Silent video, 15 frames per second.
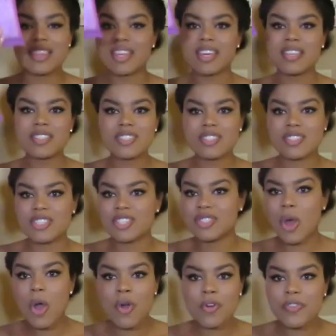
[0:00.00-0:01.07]
these
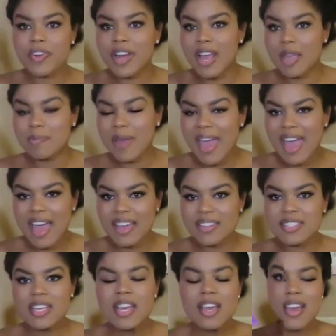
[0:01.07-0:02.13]
just overnight
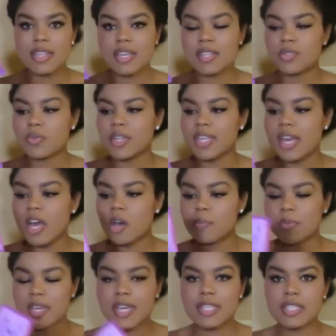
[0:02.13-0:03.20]
pads, these really help
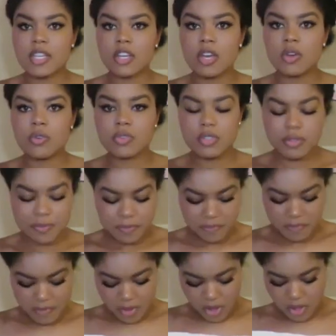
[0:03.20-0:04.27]
because it goes
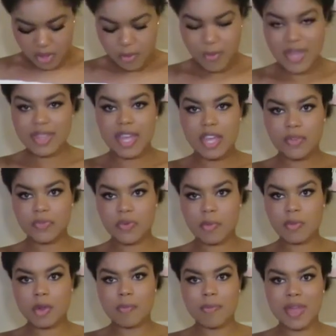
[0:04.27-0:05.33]
all the way like
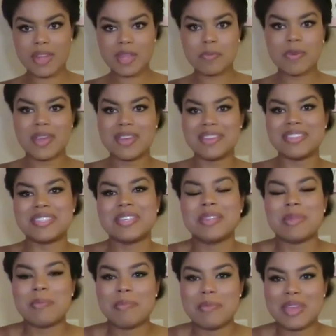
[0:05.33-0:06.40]
from your belly button to
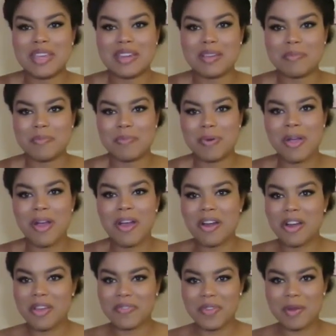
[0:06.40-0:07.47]
the mid
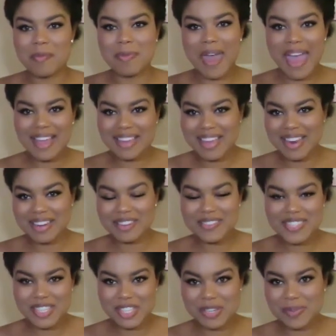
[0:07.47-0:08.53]
part of your back kind of
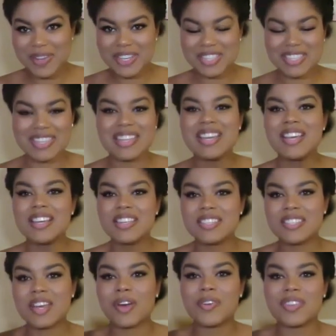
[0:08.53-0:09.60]
situation.
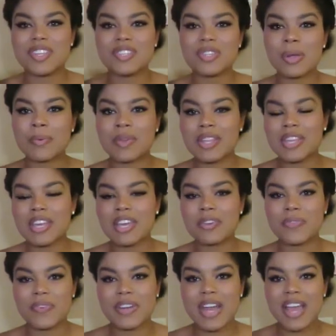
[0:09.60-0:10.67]
So these are really good
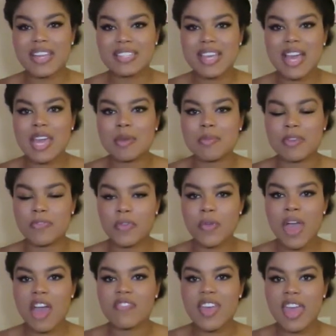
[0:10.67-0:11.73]
for nighttime if you
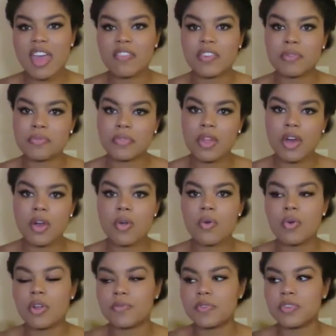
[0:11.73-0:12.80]
have a heavy flow,
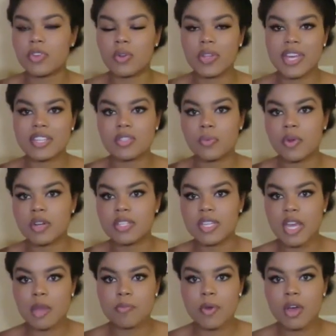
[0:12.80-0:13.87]
or if you don't like to wear
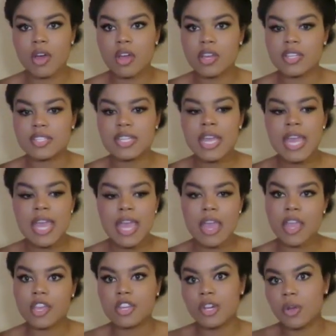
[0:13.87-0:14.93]
tampons
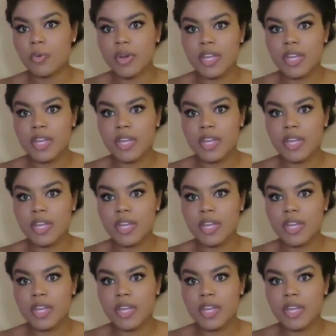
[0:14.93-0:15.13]
and you don't